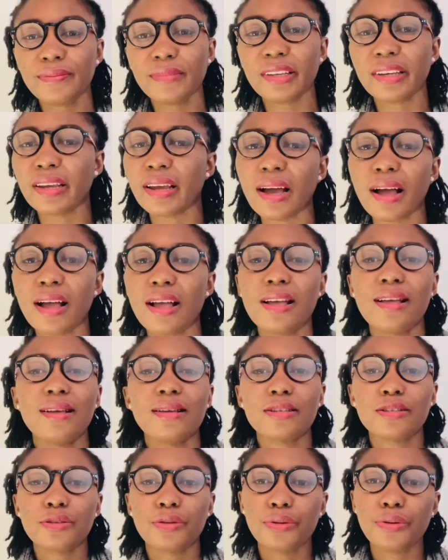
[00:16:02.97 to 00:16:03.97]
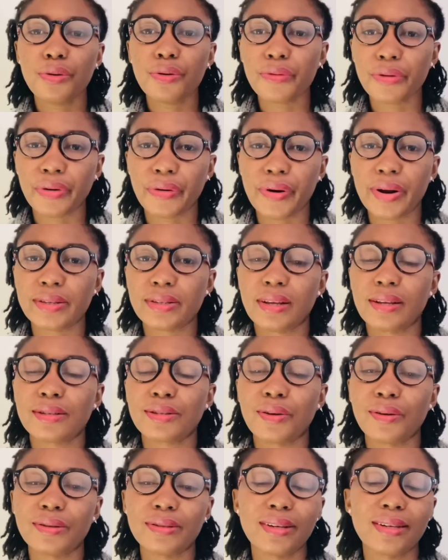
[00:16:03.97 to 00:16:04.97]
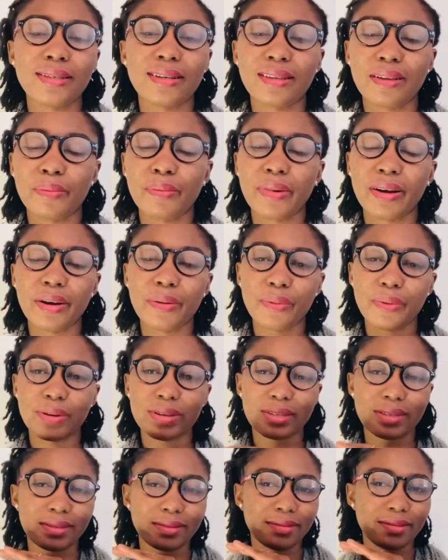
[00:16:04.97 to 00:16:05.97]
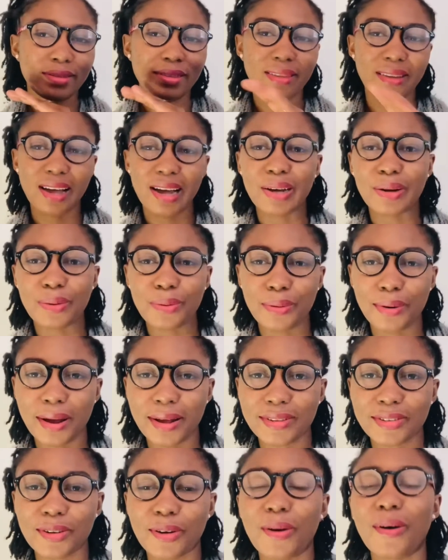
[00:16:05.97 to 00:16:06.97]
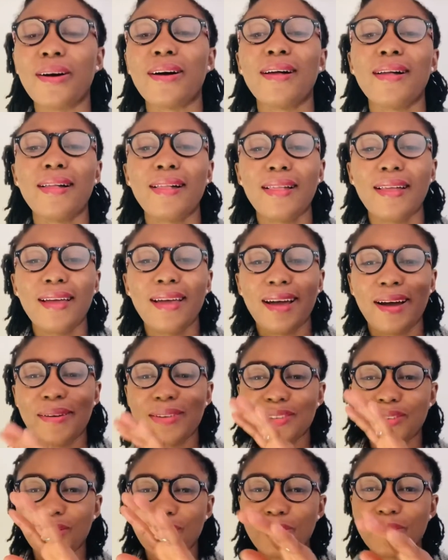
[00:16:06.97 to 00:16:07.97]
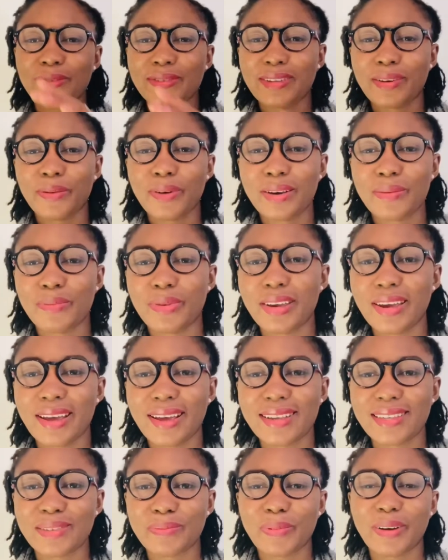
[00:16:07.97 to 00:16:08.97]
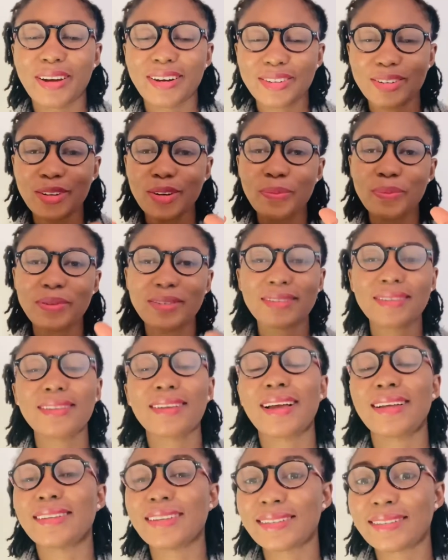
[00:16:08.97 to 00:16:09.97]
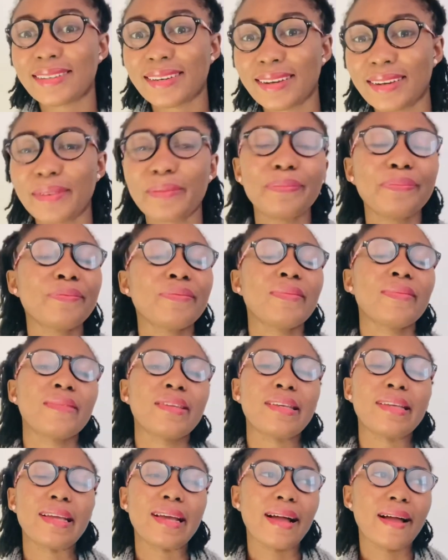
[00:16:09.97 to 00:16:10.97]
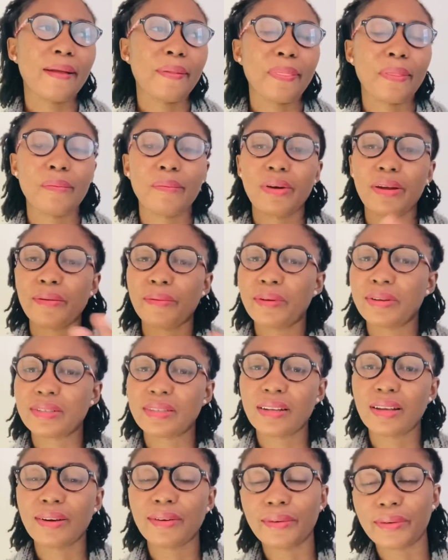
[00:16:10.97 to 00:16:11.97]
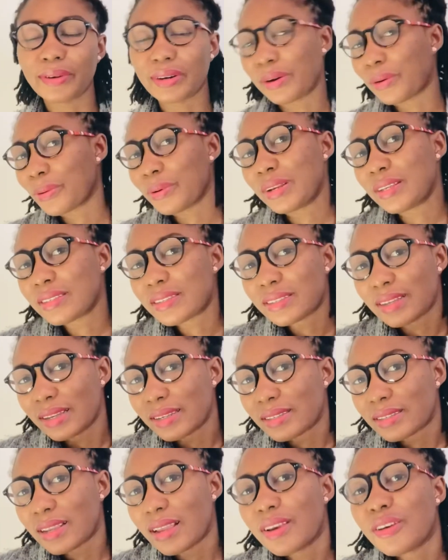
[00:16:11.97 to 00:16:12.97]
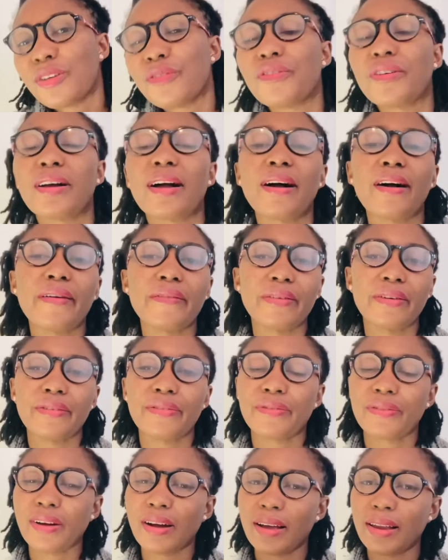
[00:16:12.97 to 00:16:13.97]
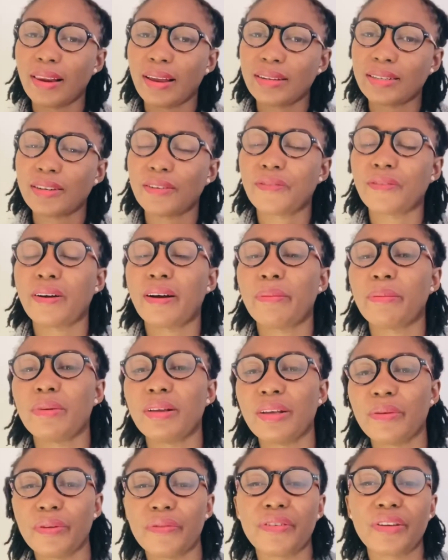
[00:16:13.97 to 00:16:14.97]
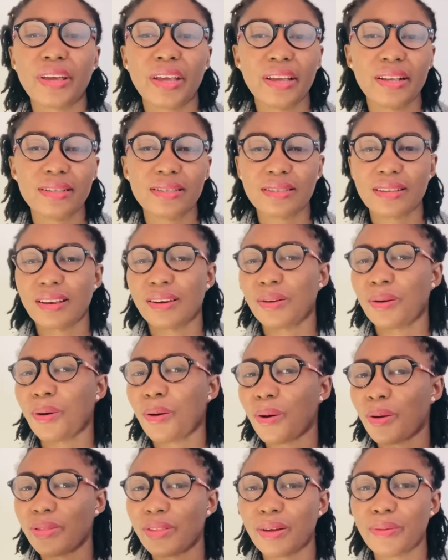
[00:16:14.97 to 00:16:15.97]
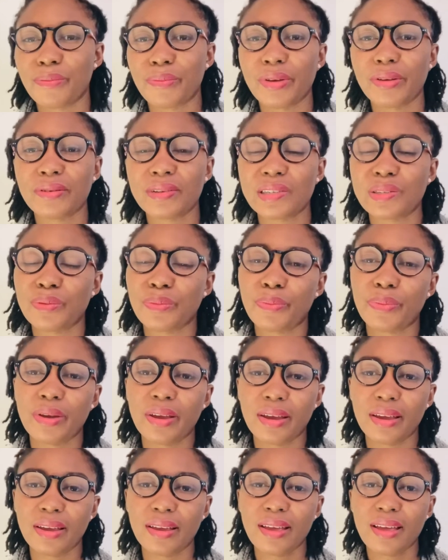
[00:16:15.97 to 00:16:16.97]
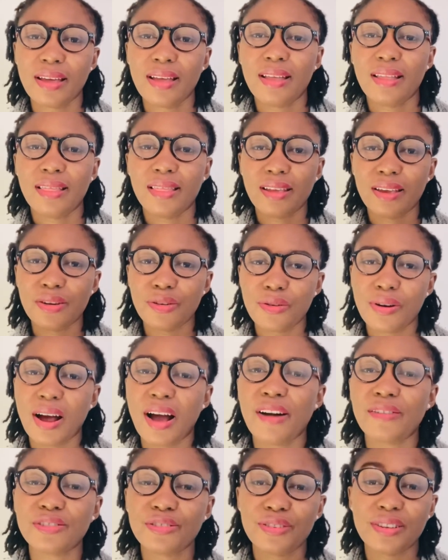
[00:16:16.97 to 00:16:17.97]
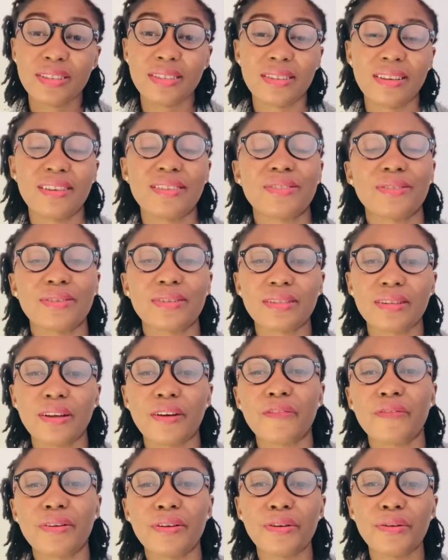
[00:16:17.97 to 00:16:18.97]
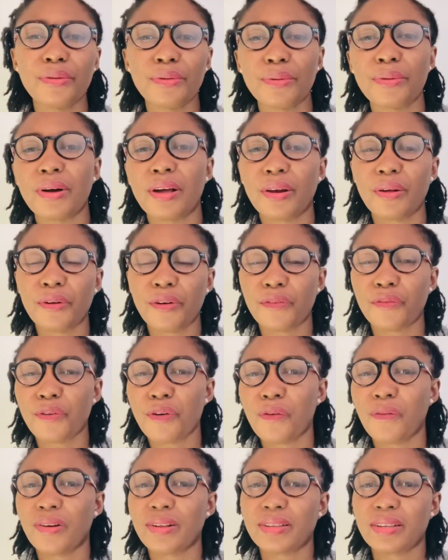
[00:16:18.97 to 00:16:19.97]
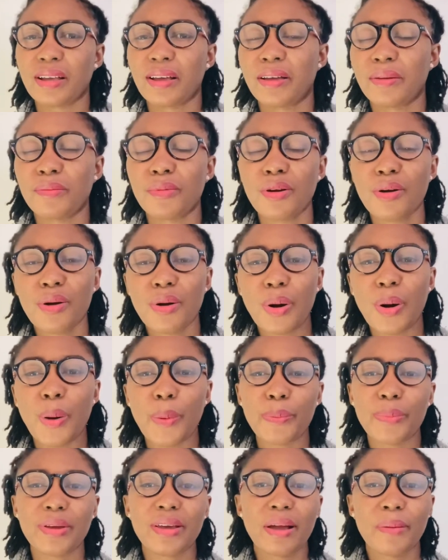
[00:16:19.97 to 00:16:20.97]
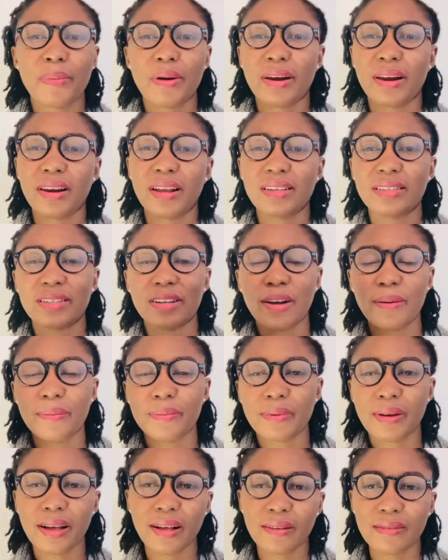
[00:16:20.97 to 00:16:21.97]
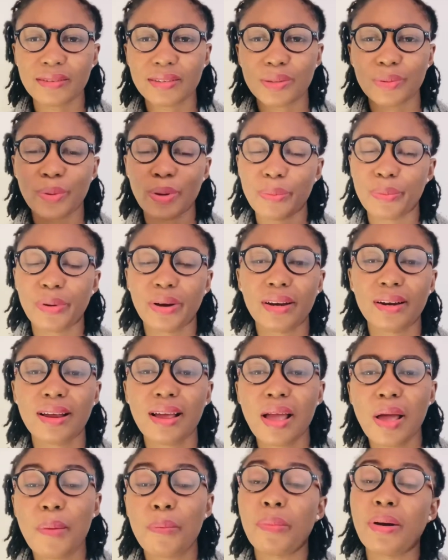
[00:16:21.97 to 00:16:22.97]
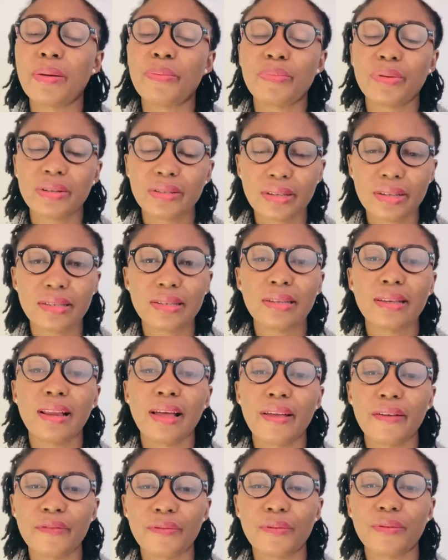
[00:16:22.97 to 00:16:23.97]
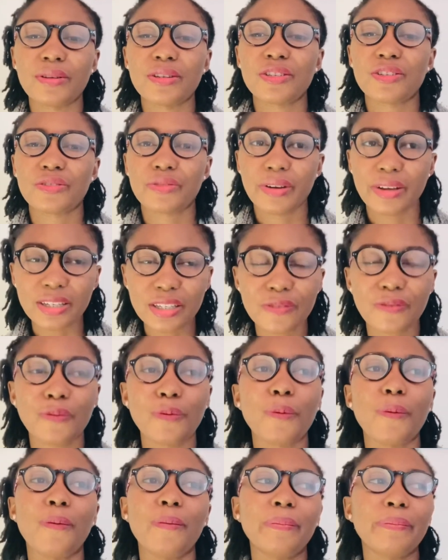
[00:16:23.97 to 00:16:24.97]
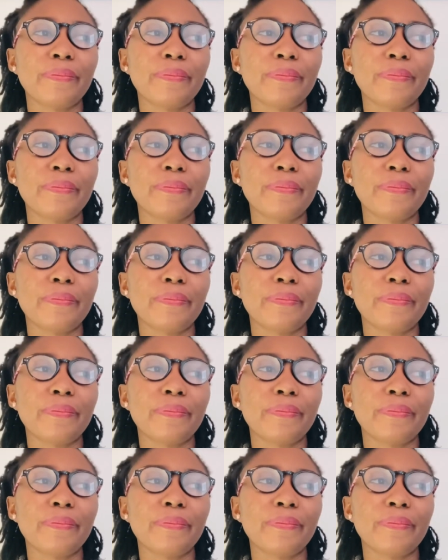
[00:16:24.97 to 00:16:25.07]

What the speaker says: Yeah, so no regrets at all, just that the money was not good at all. I was going to use the word BS, but oops, I just did. Yeah, the money was not good. It couldn't sustain you if you have a larger family with kids and all the bills to pay. Then you'd have to exert yourself and do a lot of overtime or pick up another job elsewhere. But my PCT life was stressful.